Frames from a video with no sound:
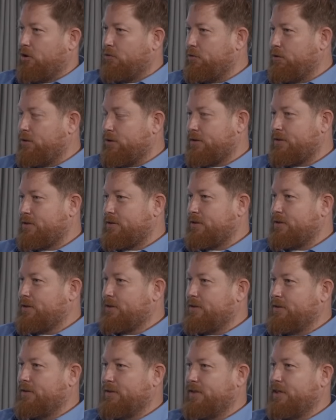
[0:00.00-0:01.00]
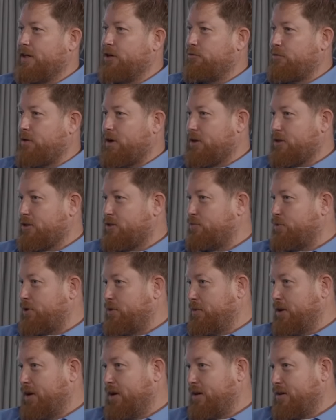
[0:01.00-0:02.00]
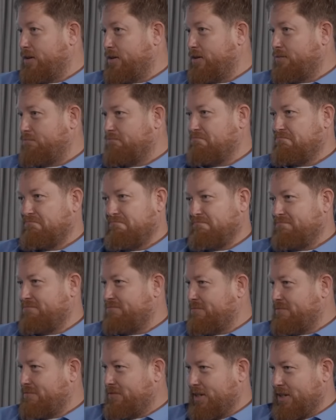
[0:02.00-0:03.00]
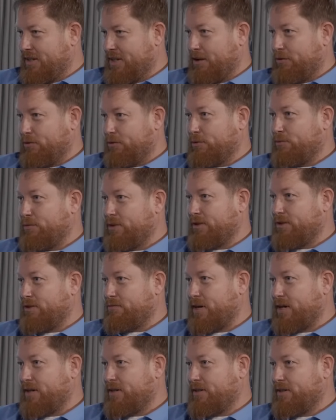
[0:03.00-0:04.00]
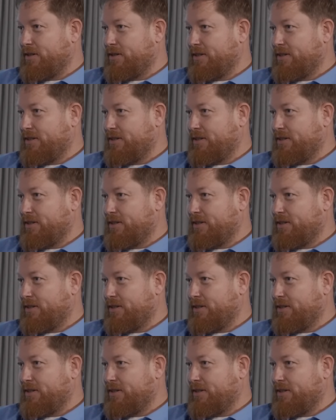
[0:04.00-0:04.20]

obvious the Air France Premiere is out of the question, right?